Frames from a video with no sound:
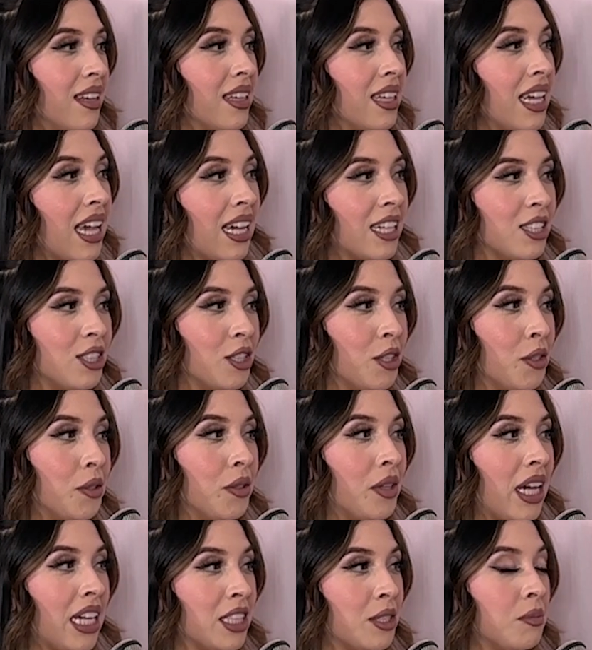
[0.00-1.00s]
Yeah. So you
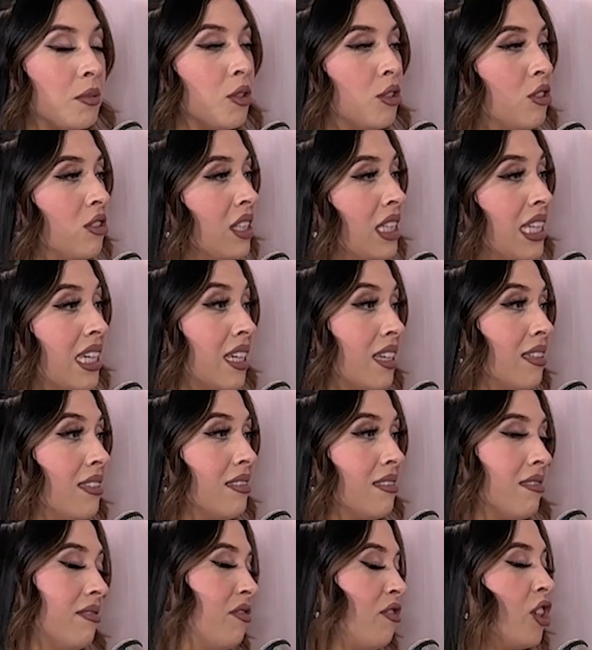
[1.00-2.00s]
guys mutually,
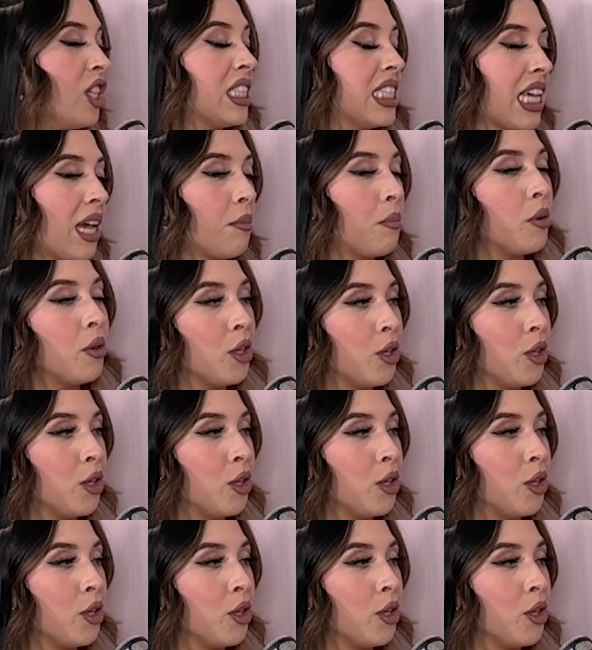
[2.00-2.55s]
for example,